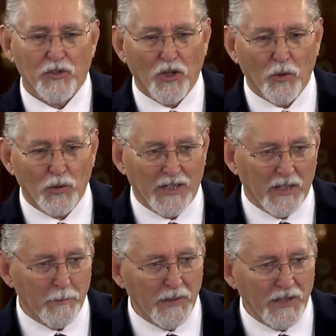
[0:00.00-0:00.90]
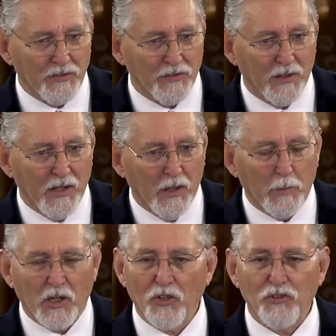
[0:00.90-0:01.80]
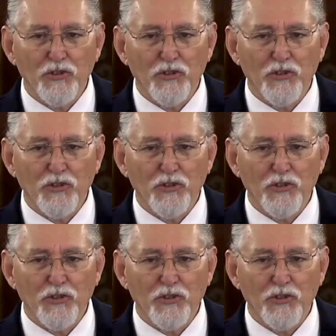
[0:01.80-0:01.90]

totally at peace because